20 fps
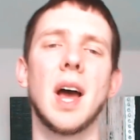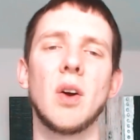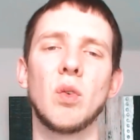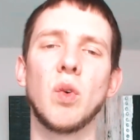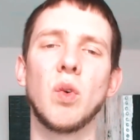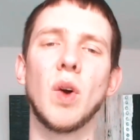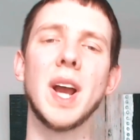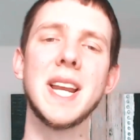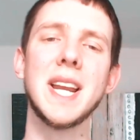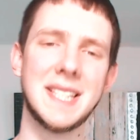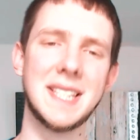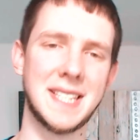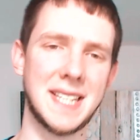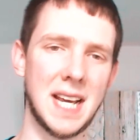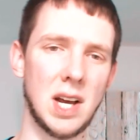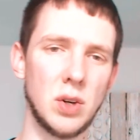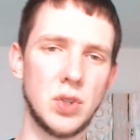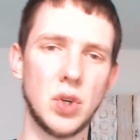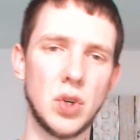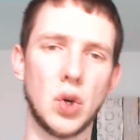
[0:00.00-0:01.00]
write
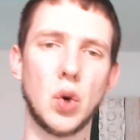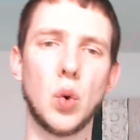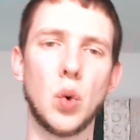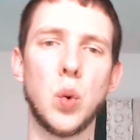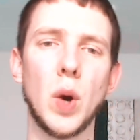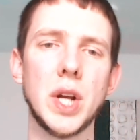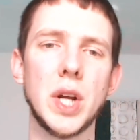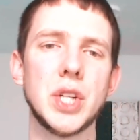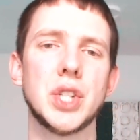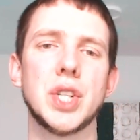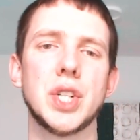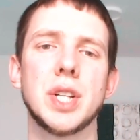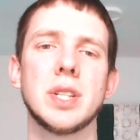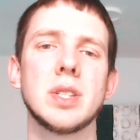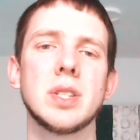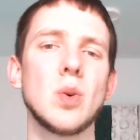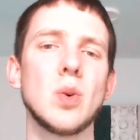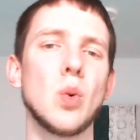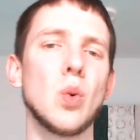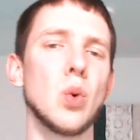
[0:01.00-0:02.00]
down your
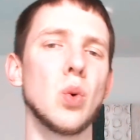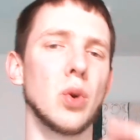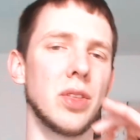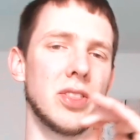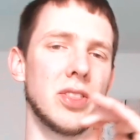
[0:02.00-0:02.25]
questions or